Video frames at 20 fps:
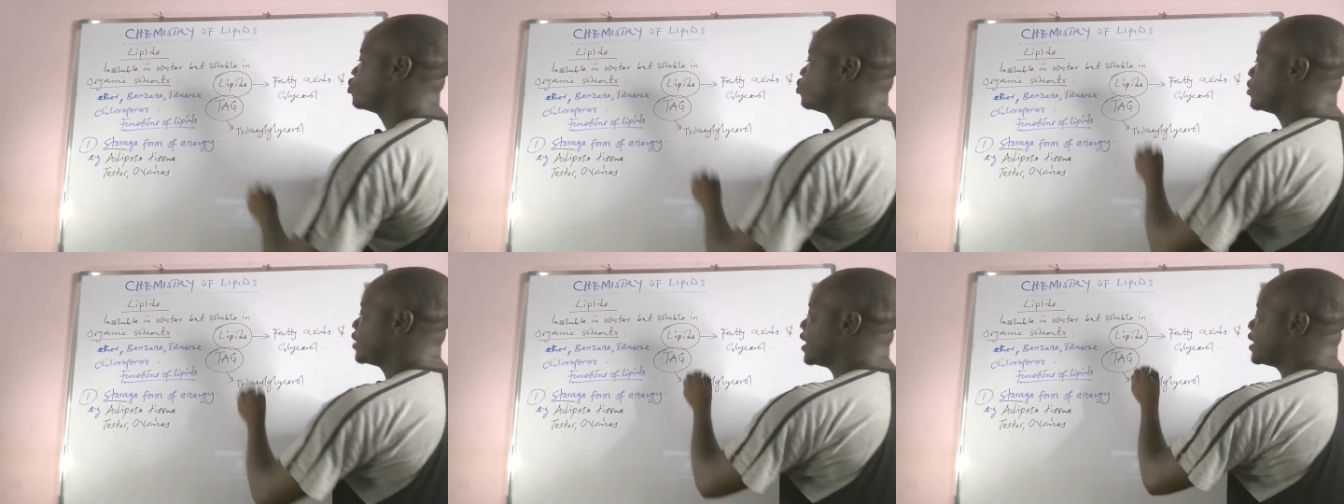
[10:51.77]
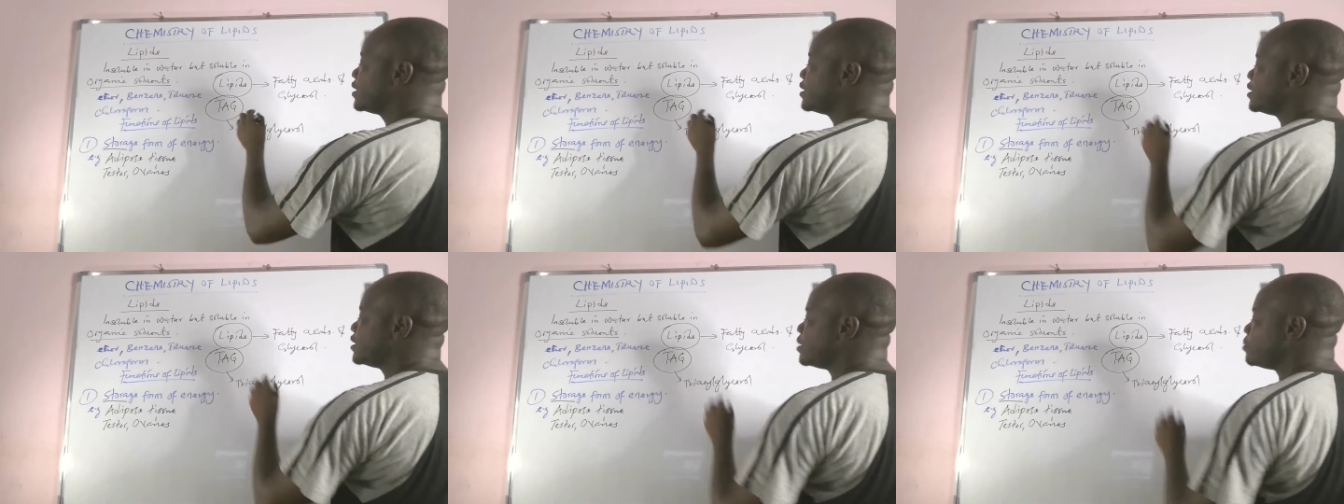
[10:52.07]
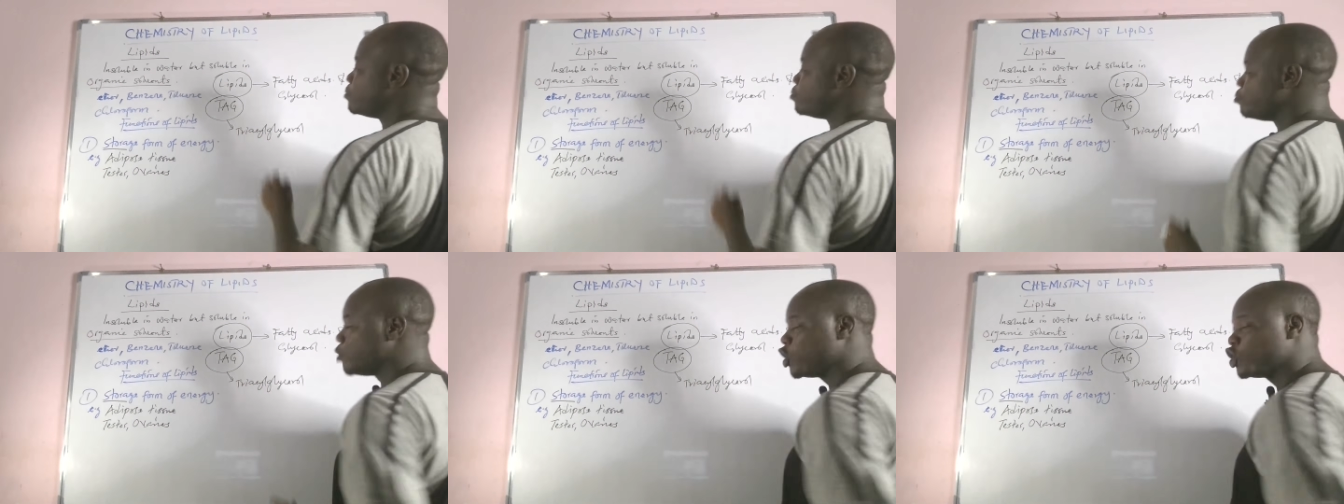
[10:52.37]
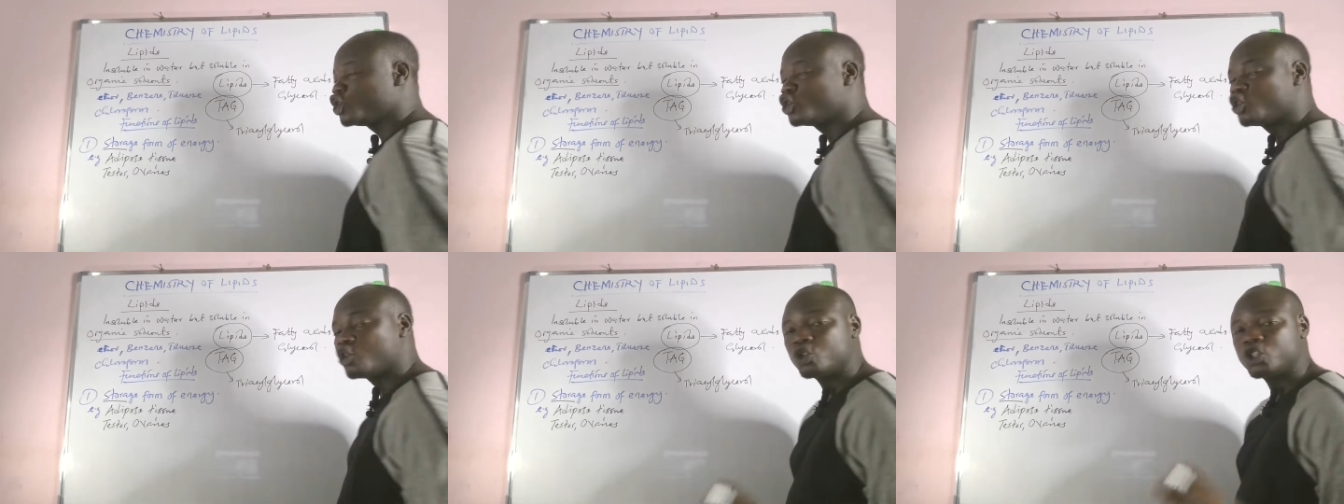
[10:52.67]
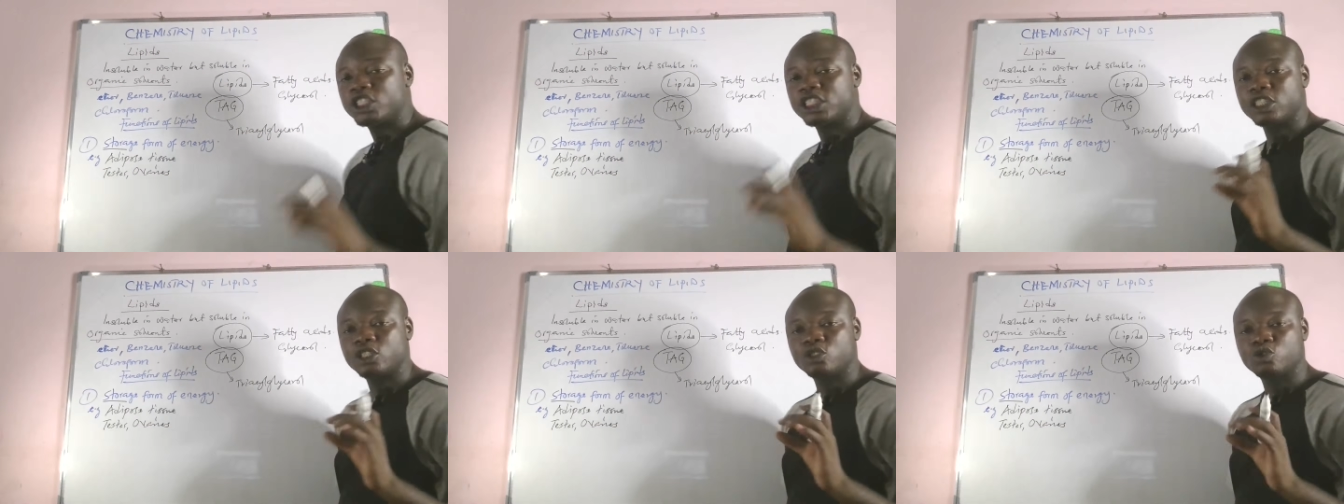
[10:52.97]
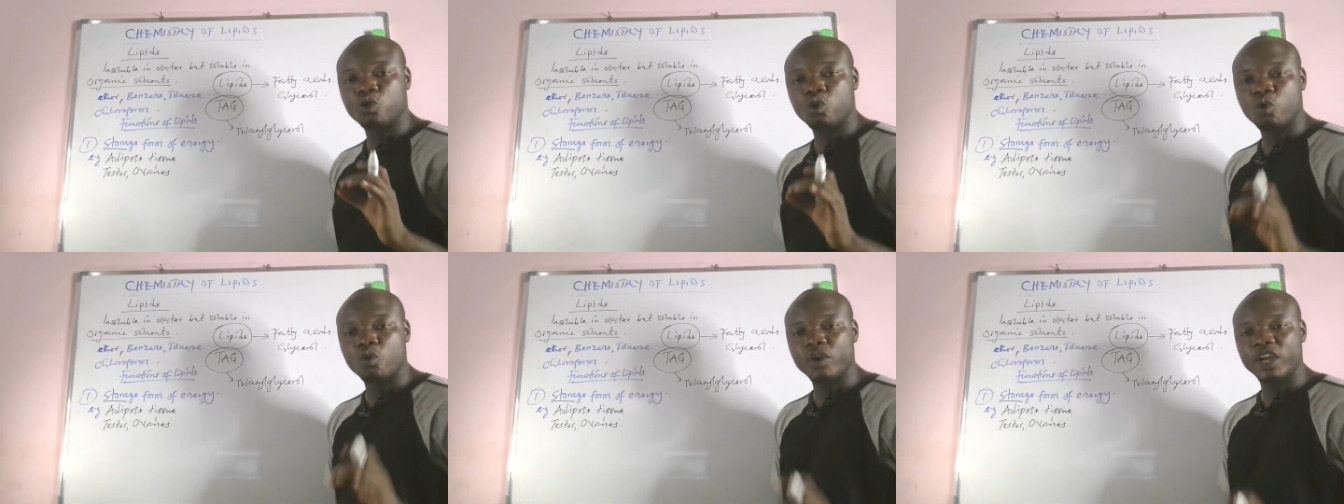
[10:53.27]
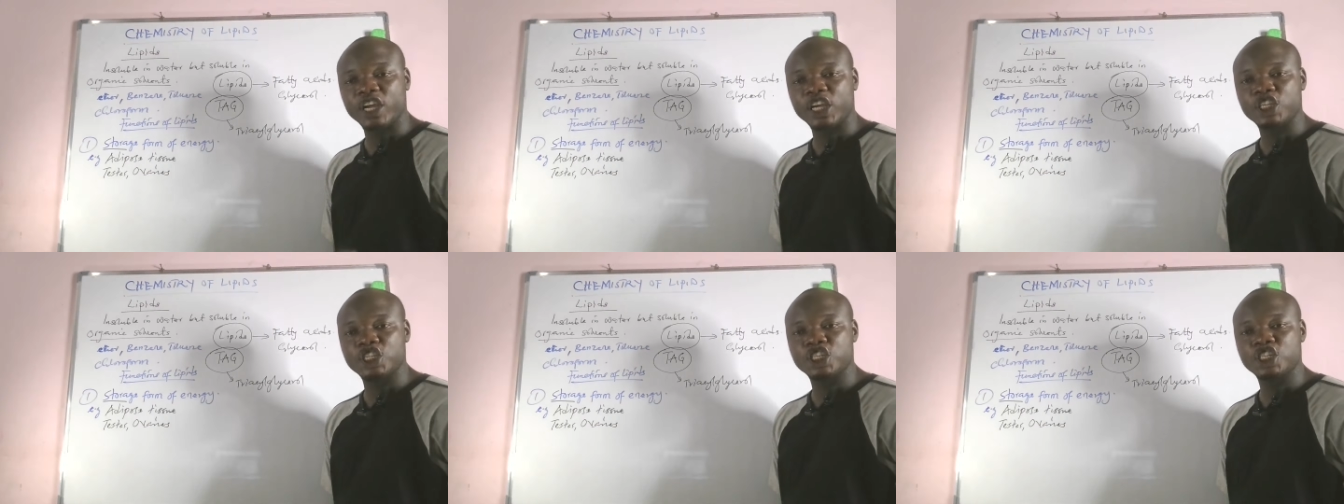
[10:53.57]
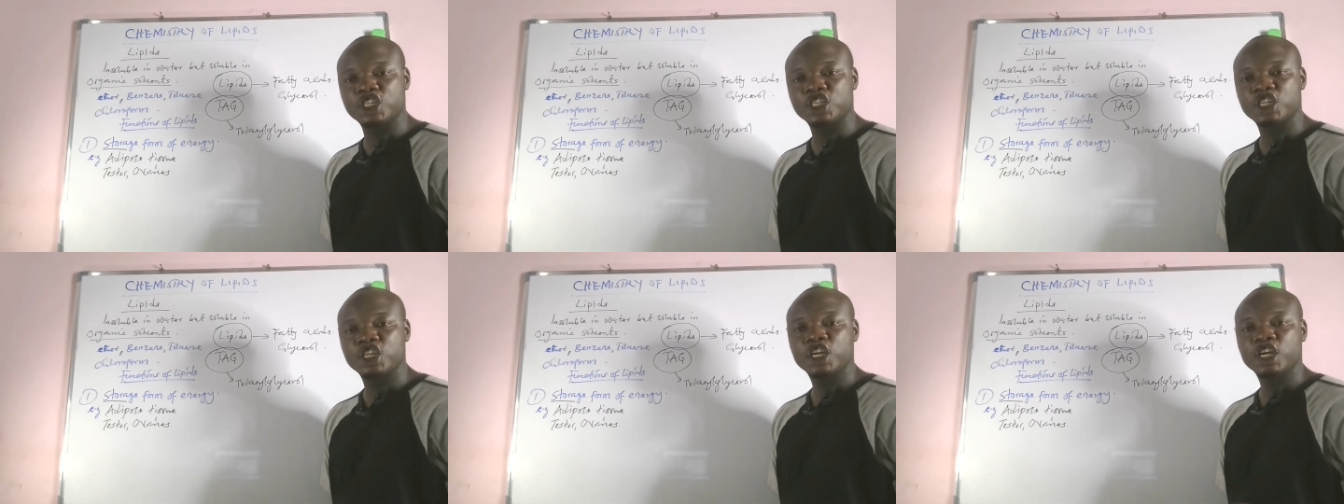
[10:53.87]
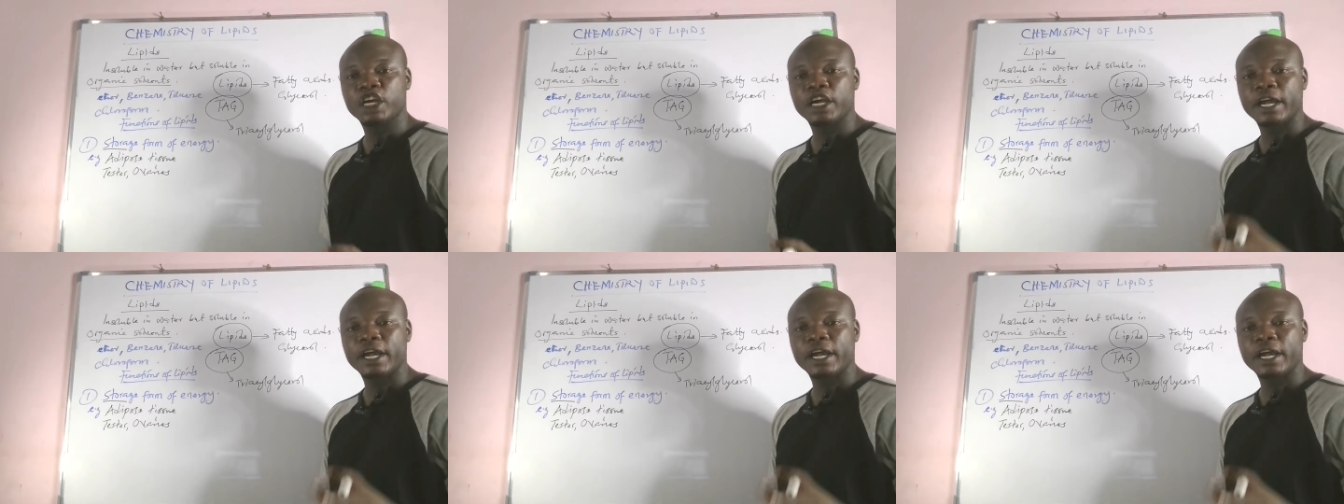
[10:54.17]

So that is the major storage